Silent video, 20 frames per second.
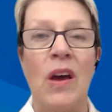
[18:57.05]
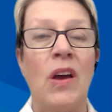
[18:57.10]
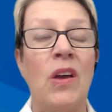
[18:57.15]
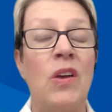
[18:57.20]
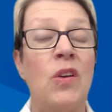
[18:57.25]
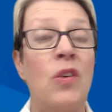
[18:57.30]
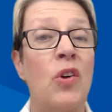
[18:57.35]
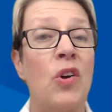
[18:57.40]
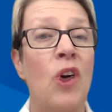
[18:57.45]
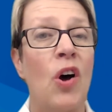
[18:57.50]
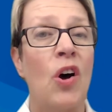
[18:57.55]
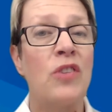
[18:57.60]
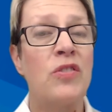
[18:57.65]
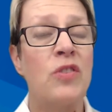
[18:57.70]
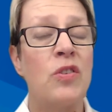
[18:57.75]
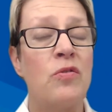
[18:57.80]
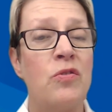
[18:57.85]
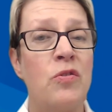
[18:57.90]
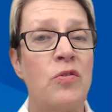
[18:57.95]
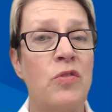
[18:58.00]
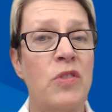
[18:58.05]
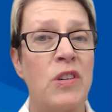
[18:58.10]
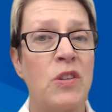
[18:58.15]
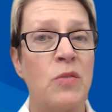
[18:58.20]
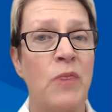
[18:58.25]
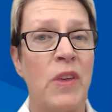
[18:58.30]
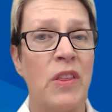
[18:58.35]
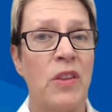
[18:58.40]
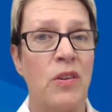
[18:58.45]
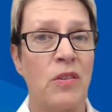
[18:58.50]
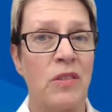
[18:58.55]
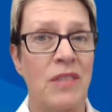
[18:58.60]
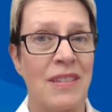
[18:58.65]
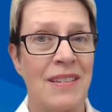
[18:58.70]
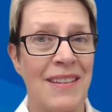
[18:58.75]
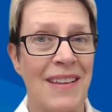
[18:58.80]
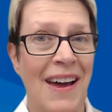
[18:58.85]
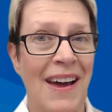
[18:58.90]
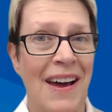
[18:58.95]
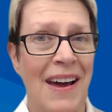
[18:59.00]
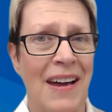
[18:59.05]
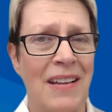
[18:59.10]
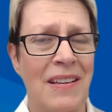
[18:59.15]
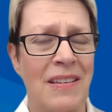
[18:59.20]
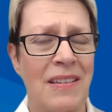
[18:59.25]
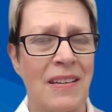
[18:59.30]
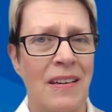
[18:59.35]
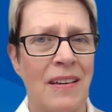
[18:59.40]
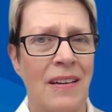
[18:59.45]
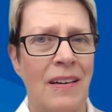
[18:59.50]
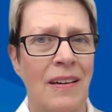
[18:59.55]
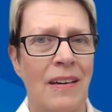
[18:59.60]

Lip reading: You can also do this with your slides.